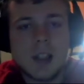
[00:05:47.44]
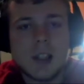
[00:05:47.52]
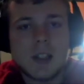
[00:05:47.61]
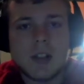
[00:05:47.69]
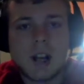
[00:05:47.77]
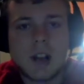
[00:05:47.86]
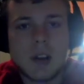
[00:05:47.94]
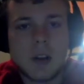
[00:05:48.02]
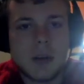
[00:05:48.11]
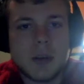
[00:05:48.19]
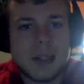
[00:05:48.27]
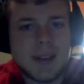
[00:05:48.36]
dollar
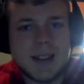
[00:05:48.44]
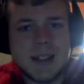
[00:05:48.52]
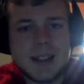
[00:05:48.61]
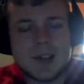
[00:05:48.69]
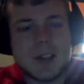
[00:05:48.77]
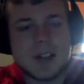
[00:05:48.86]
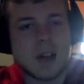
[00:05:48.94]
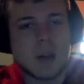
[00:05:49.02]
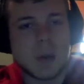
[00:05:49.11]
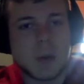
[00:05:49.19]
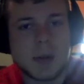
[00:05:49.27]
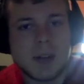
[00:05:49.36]
bins that you'd go
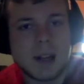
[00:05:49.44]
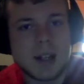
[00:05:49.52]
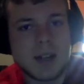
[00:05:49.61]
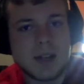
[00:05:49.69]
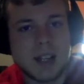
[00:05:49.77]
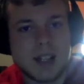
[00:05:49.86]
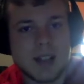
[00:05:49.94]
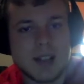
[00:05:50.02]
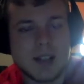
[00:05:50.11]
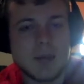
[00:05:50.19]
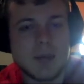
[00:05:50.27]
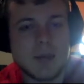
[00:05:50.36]
through trying to find
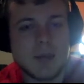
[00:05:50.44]
something